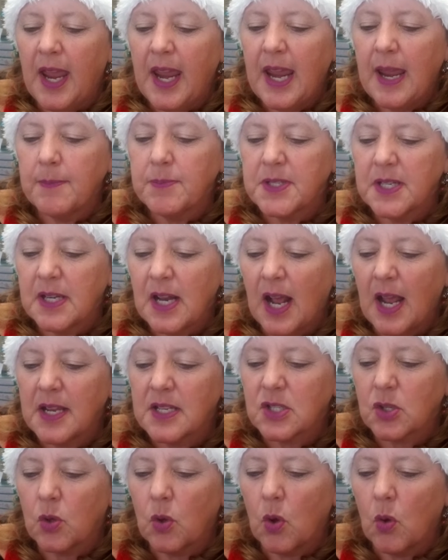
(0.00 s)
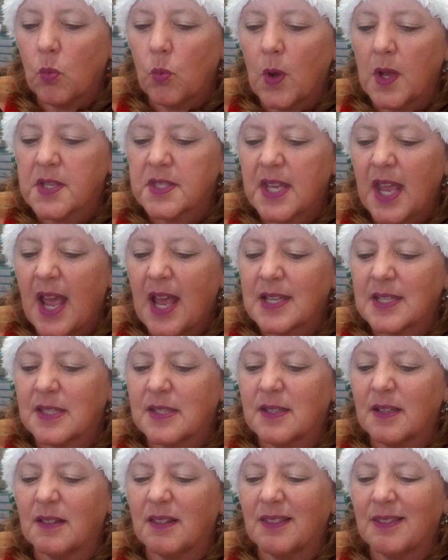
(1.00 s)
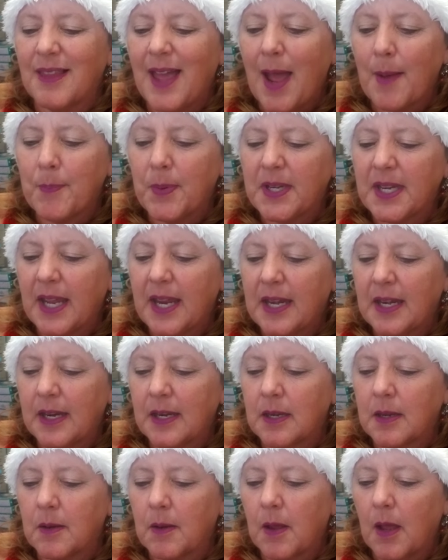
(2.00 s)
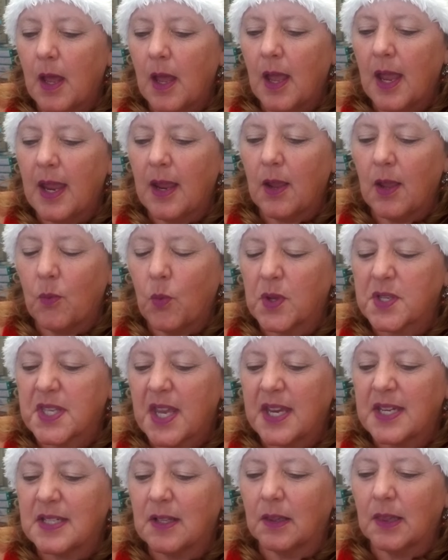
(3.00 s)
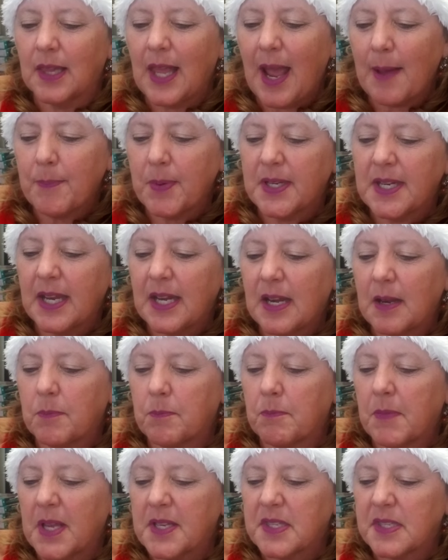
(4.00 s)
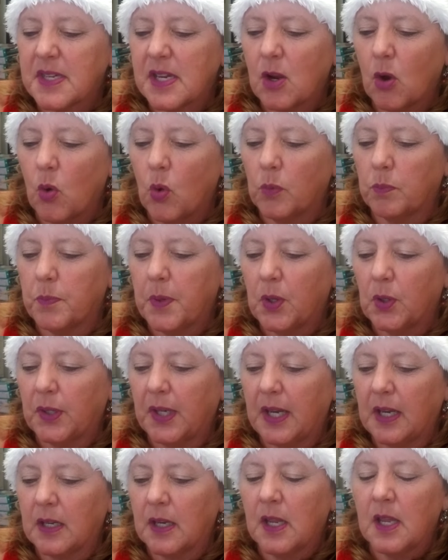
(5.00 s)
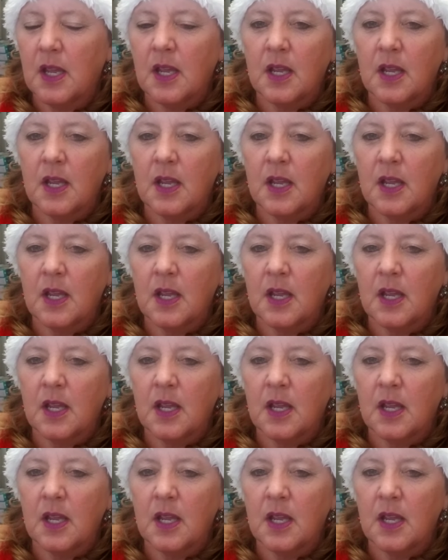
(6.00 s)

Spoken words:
Hampton High School was it was a dilapidated, musty old building.